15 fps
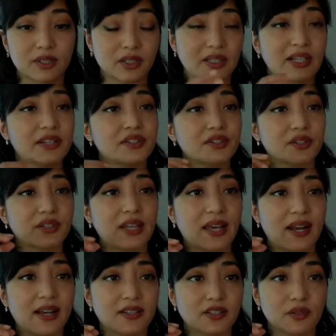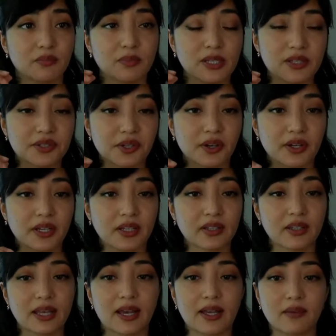cleanser that has the beads on it.
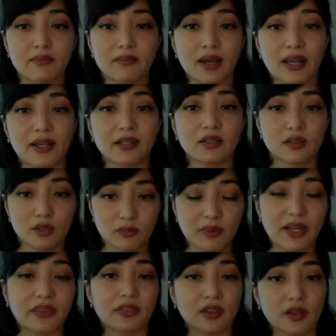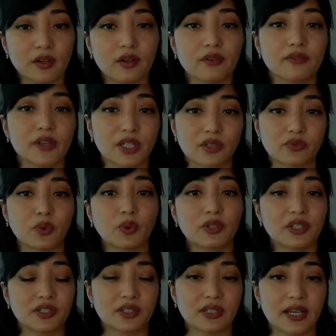You might think of
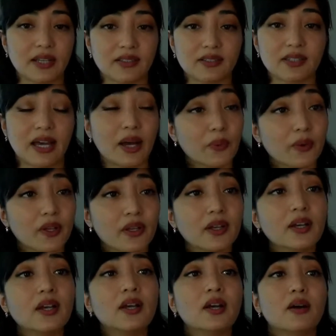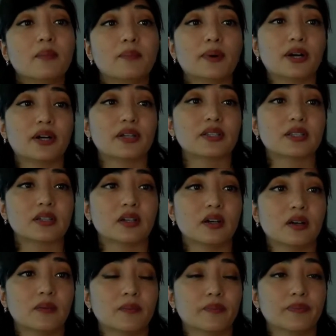exfoliation as that way, but
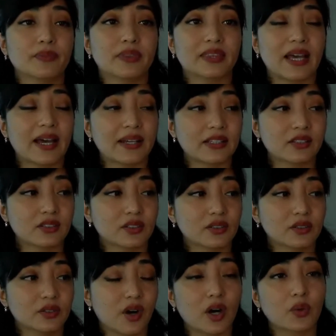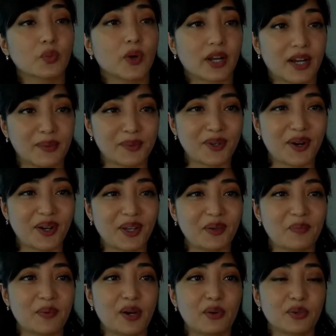that is not what I'm talking
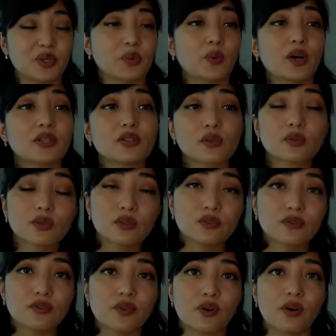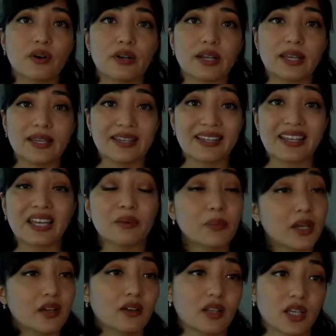about. You want to look for a
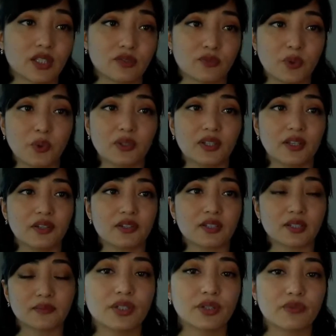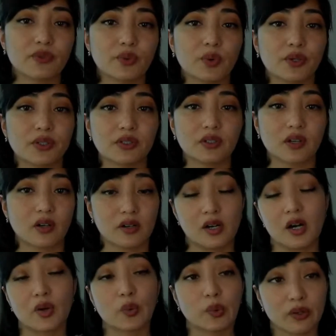chemical exfoliation. If you
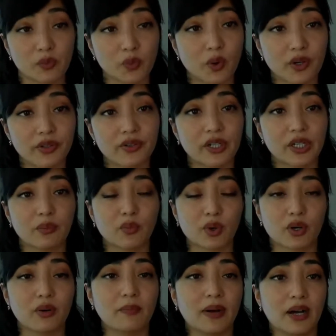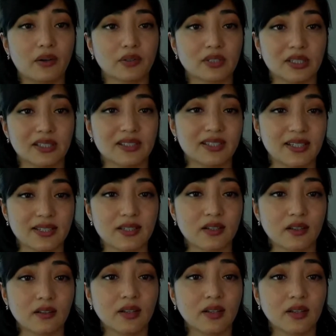are wondering more about in detail